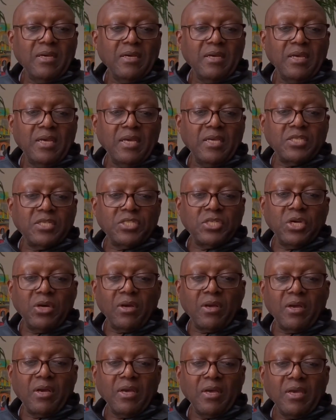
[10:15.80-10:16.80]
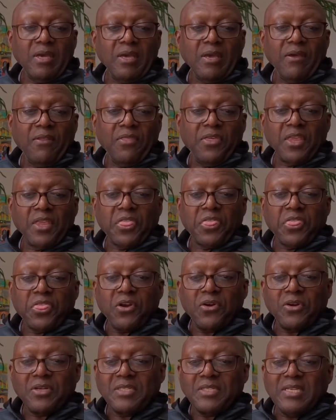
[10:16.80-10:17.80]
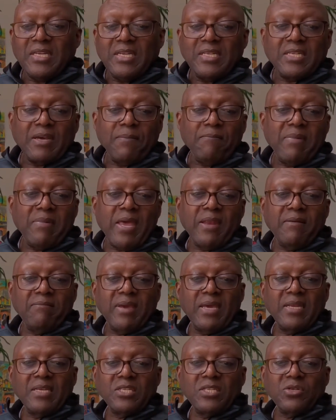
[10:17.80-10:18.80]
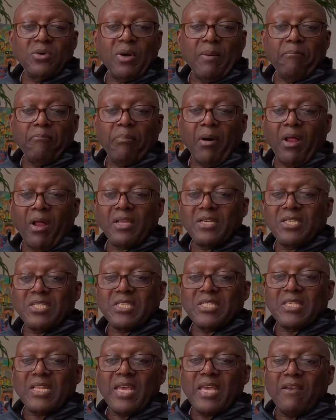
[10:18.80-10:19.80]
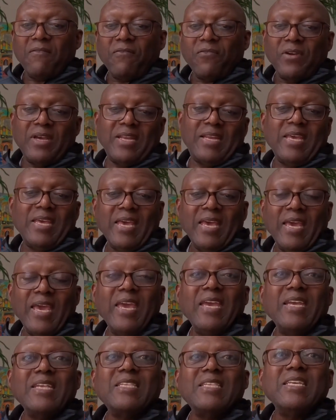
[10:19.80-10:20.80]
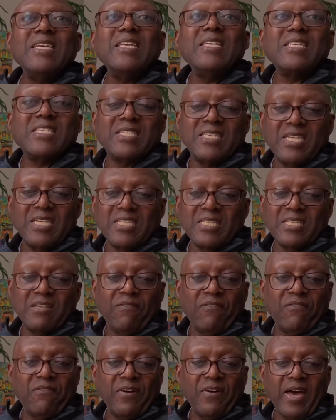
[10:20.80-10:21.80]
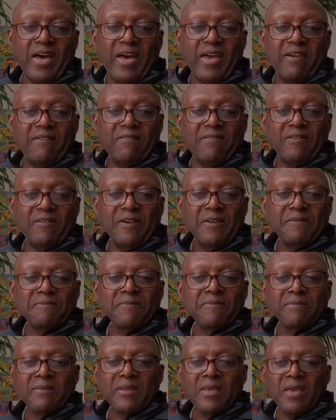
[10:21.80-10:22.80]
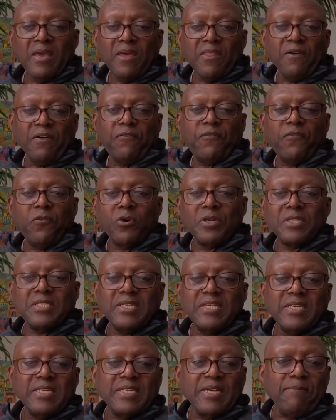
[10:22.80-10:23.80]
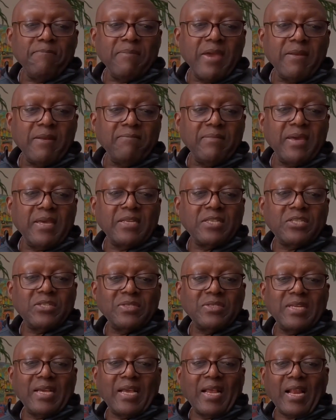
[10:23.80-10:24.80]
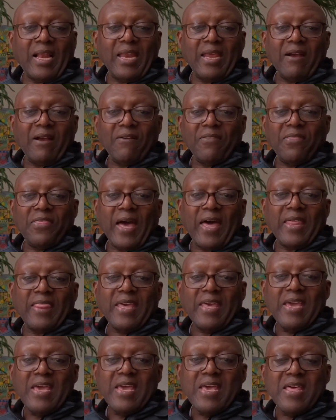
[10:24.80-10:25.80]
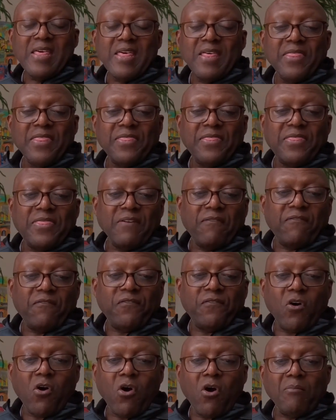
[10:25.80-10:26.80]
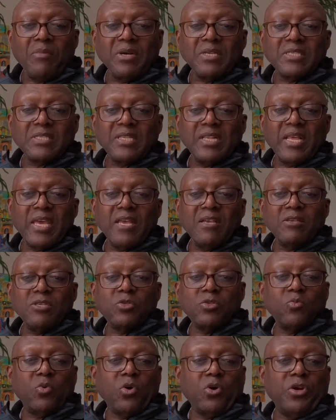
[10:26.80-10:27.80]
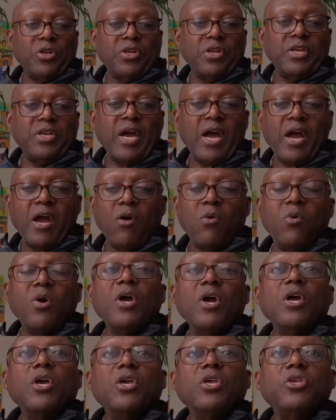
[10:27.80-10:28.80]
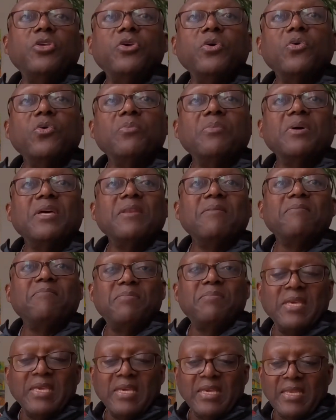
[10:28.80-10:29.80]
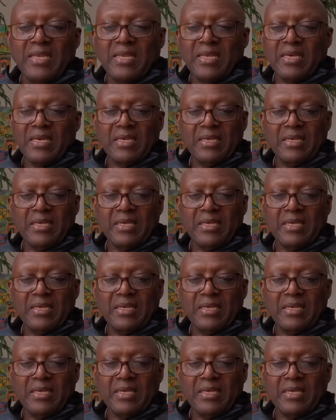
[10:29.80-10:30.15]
It took the 13th Amendment to abolish slavery in 1865. The 14th Amendment to declare that the former slaves were now human beings,